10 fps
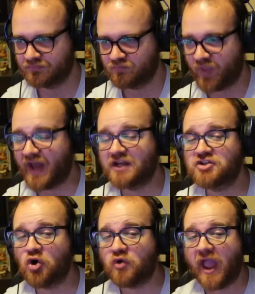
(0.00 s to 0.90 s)
And it's
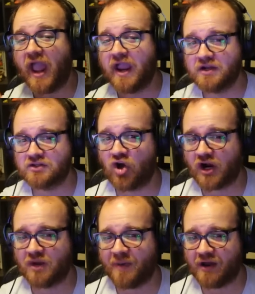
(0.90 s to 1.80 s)
okay to
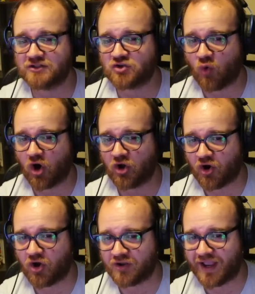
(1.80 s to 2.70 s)
talk about Squirrel
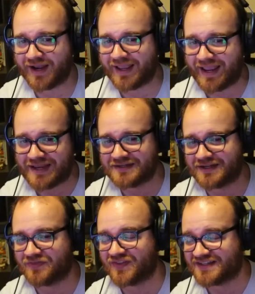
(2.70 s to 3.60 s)
Girl getting eaten
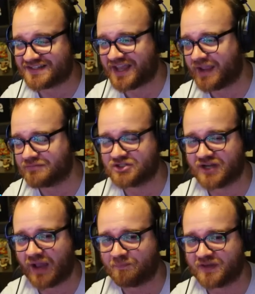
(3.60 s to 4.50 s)
in this game,
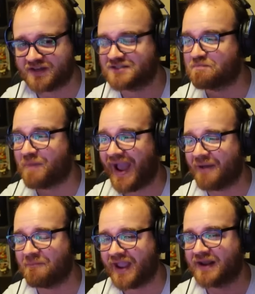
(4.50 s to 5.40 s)
chat, because
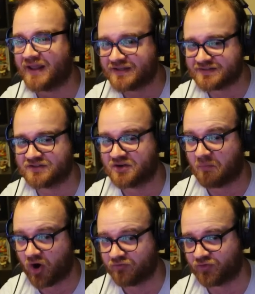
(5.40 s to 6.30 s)
Batman isn't a
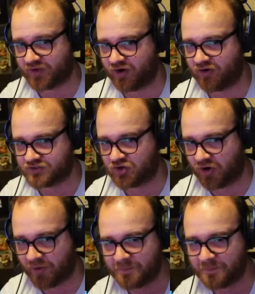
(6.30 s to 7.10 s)
Marvel character.